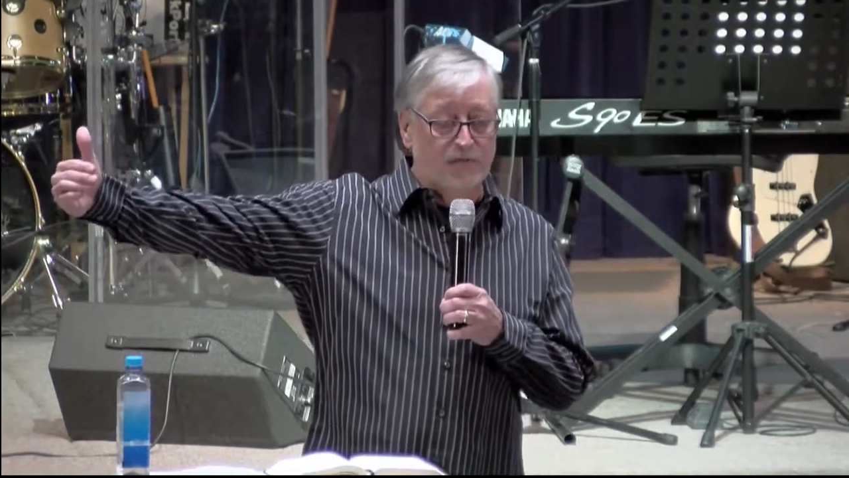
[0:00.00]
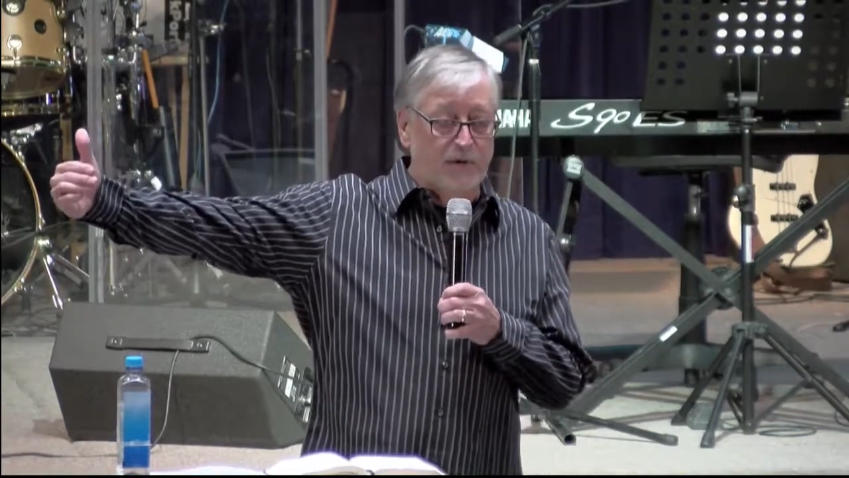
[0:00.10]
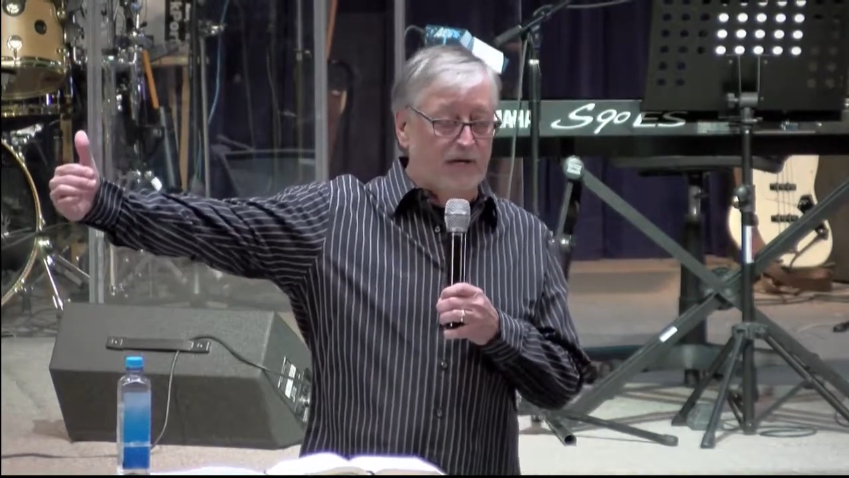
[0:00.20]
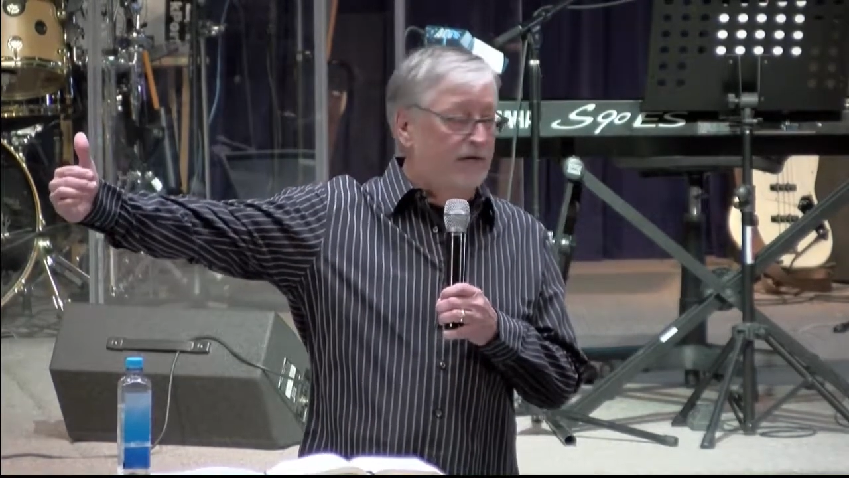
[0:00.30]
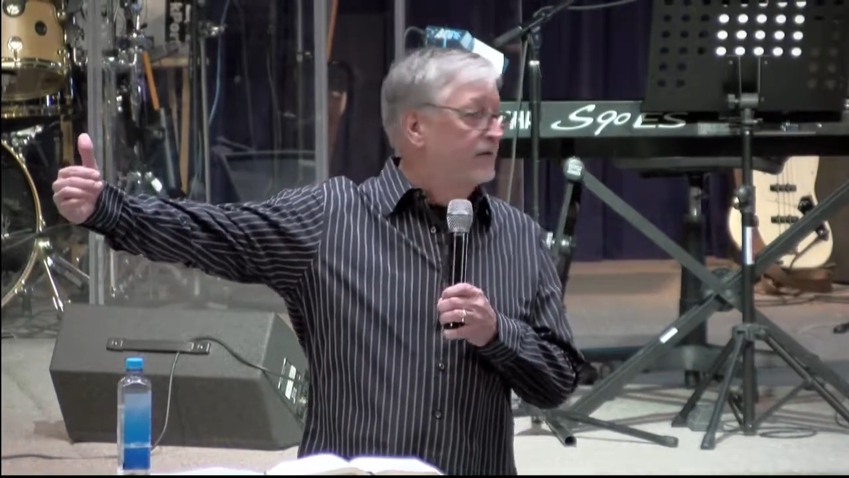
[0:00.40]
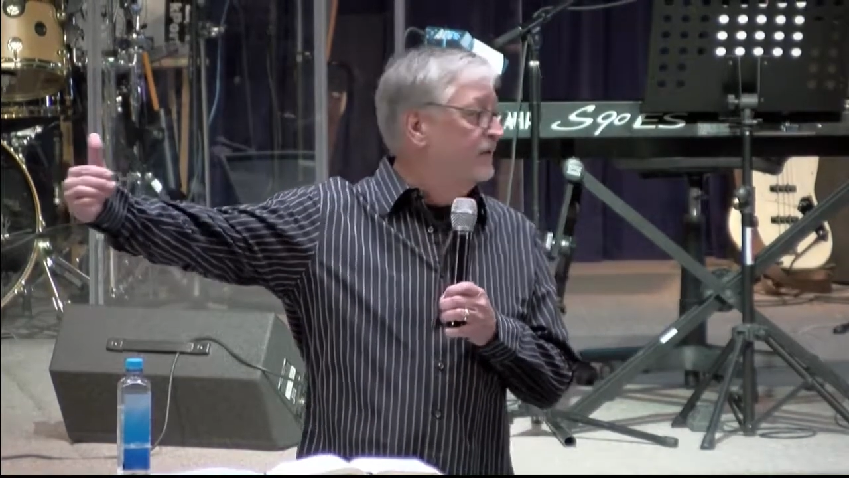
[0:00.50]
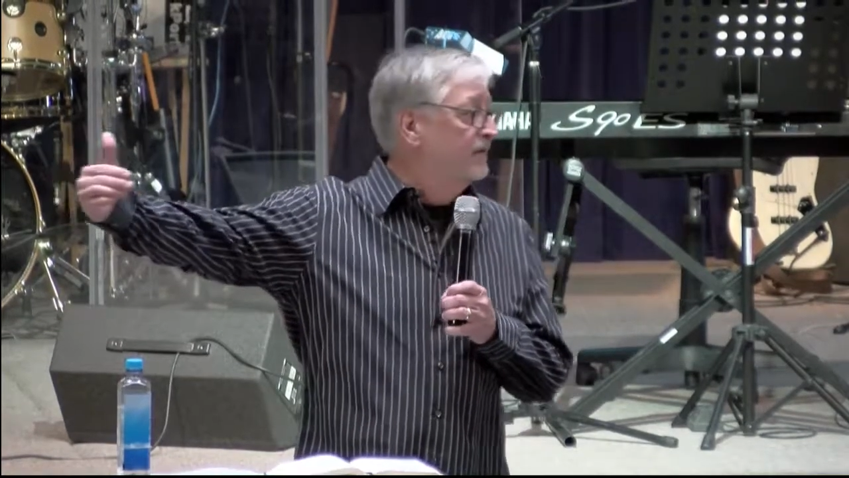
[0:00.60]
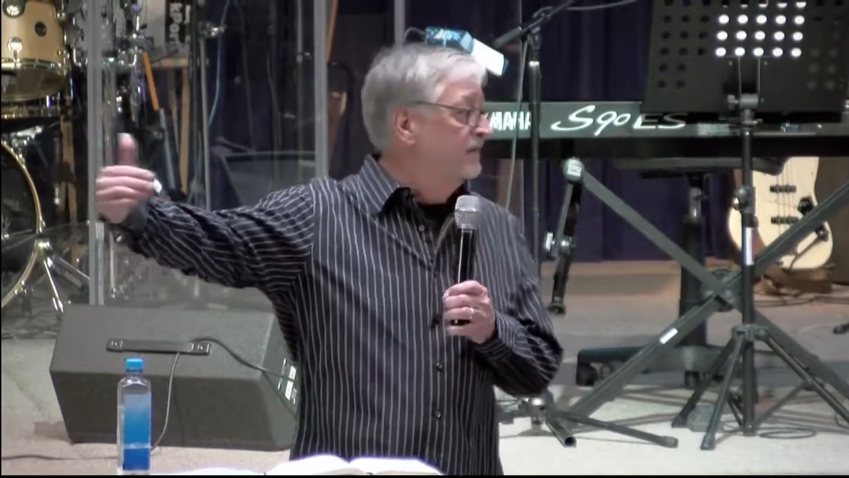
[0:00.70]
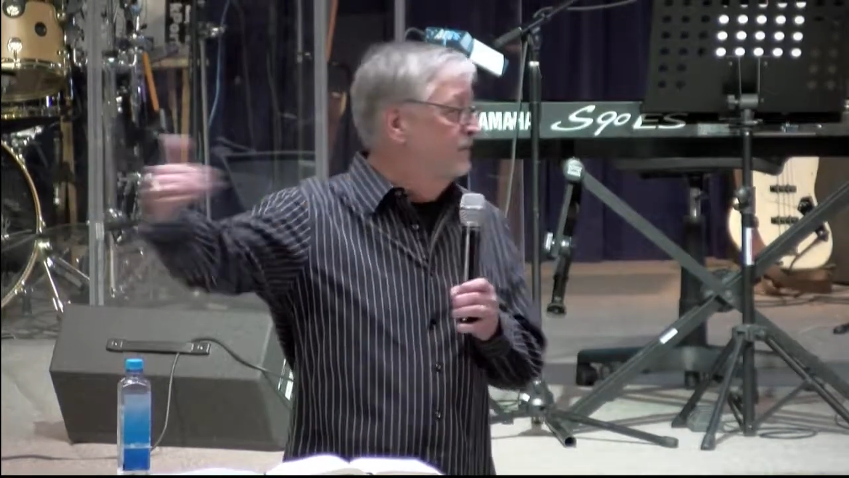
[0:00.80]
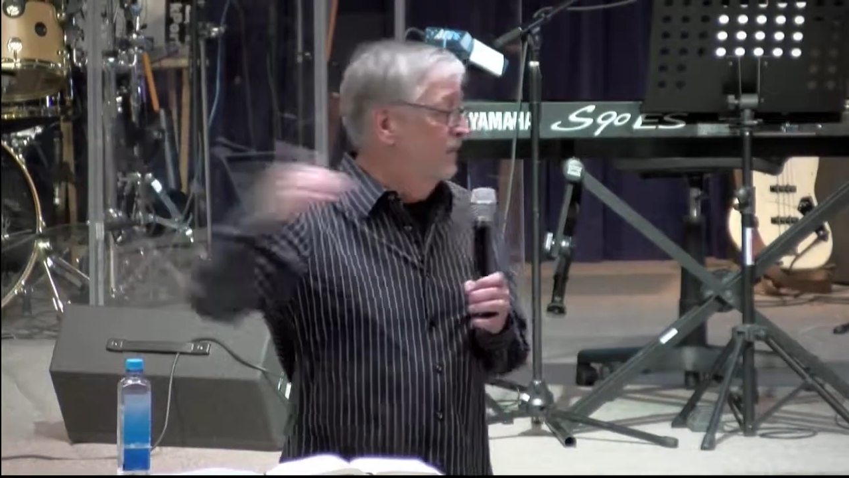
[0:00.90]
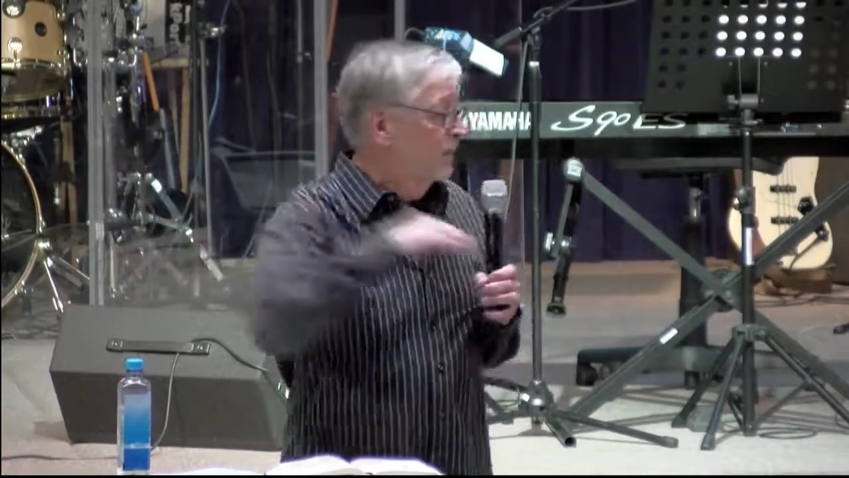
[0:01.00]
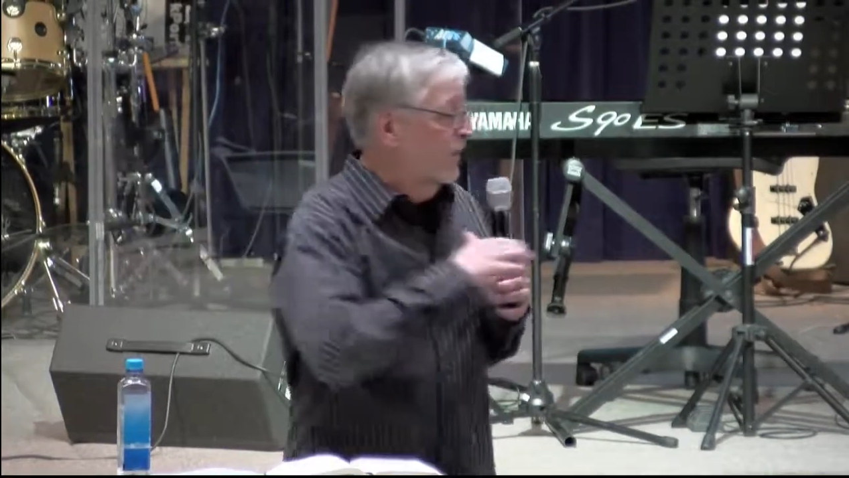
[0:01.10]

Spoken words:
to be. Real